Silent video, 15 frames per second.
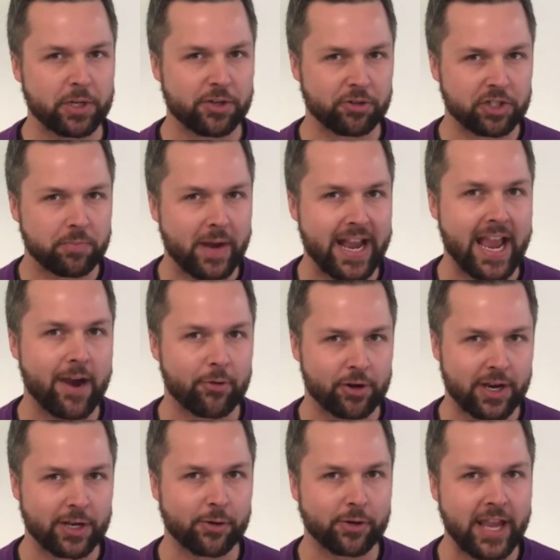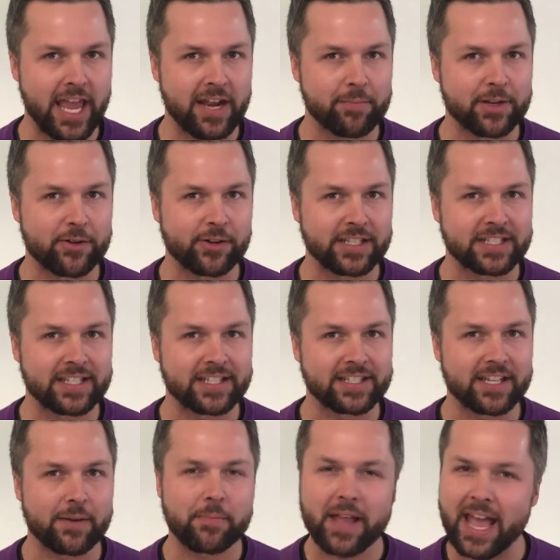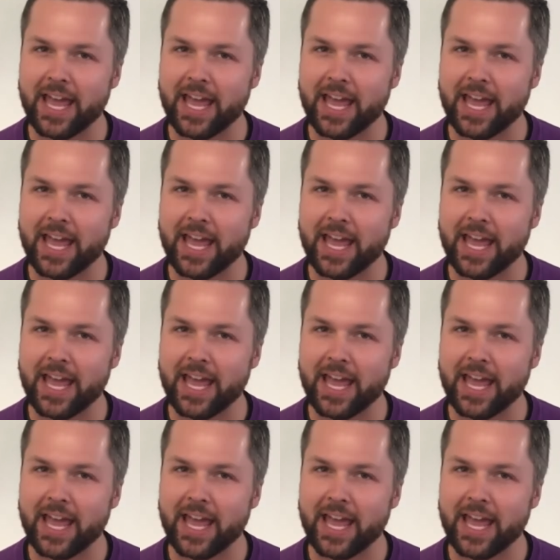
produced by our endocannabinoid system,